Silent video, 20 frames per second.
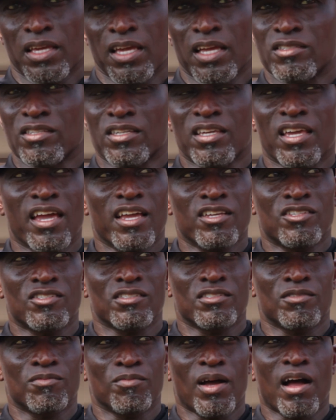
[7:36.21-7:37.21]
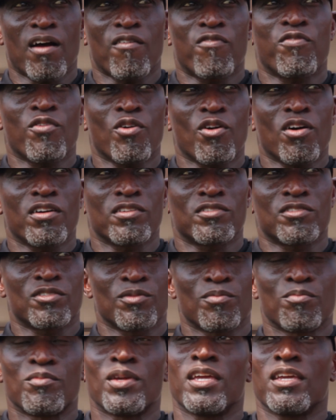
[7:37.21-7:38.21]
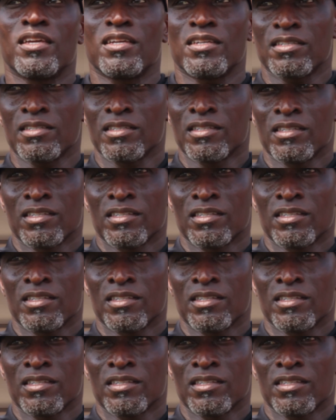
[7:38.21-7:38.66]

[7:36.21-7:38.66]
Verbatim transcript: education by far to me